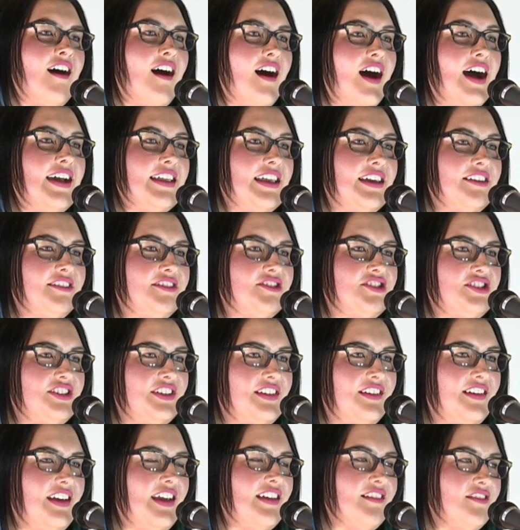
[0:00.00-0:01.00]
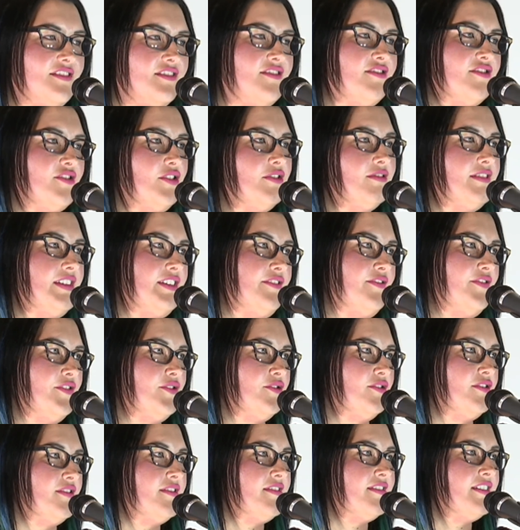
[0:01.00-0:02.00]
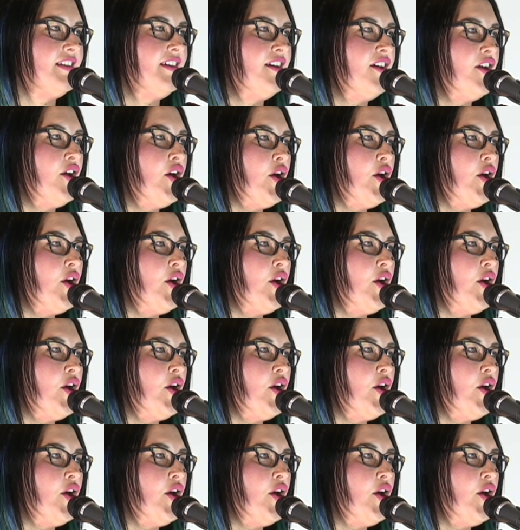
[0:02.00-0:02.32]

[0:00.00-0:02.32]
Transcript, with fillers: high energy and salty foods